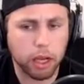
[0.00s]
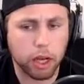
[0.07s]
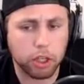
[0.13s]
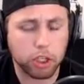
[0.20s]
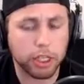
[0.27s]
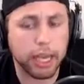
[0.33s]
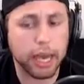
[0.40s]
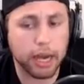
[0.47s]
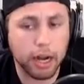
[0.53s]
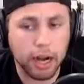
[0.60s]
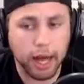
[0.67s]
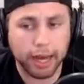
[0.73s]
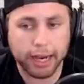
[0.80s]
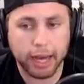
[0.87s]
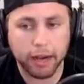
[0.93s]
She had a
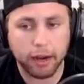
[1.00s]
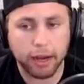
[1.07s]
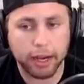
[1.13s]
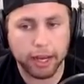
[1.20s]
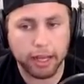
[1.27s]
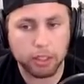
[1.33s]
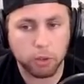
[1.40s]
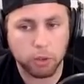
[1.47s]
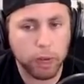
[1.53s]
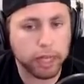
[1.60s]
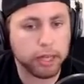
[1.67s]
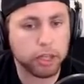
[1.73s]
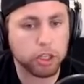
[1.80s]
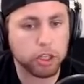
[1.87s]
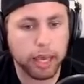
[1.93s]
knockout against
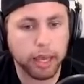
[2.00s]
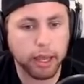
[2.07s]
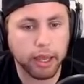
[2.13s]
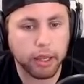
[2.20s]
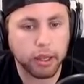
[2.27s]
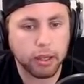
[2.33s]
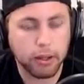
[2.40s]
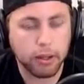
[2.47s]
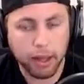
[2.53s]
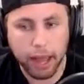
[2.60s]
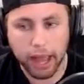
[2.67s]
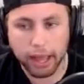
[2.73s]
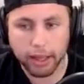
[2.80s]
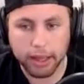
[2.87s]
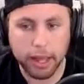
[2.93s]
Weili Zhang.
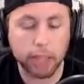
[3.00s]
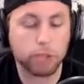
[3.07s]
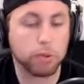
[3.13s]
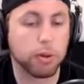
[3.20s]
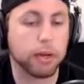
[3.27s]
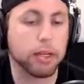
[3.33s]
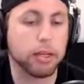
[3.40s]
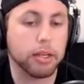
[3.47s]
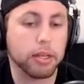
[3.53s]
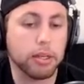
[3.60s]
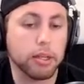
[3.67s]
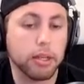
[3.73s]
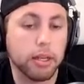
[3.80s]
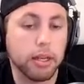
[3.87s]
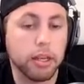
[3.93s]
And this
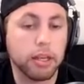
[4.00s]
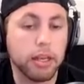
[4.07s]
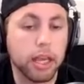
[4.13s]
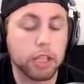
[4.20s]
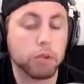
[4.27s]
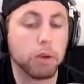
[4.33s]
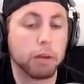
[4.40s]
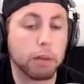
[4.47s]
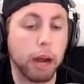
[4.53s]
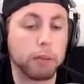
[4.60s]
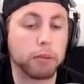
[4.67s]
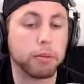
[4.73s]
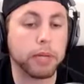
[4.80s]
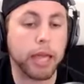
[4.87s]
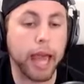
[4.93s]
one
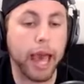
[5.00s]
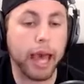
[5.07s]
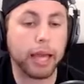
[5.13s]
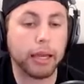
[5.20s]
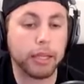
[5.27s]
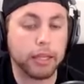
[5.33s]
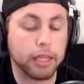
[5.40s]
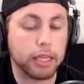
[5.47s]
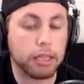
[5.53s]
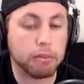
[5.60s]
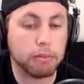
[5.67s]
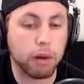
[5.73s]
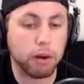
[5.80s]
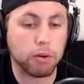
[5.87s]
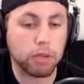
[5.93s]
probably had the
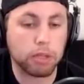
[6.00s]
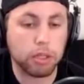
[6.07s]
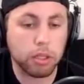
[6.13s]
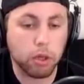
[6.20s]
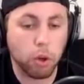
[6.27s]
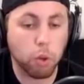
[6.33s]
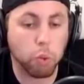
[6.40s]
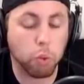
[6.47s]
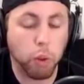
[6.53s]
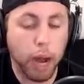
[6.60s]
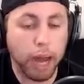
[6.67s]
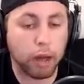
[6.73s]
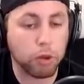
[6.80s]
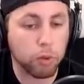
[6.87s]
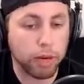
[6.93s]
most
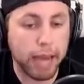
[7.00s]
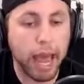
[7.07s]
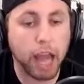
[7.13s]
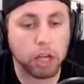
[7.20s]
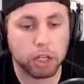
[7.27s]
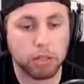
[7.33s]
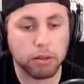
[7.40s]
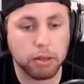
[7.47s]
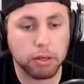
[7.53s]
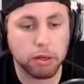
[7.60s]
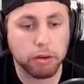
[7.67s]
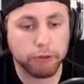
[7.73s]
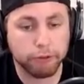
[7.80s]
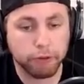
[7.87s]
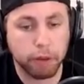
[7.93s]
wild reaction
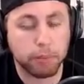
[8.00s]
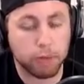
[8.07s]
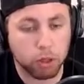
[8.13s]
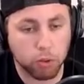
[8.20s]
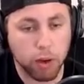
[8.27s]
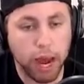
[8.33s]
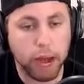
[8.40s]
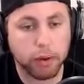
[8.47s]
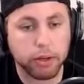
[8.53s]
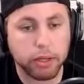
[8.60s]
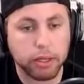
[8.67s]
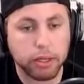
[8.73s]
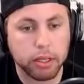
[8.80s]
from the crowd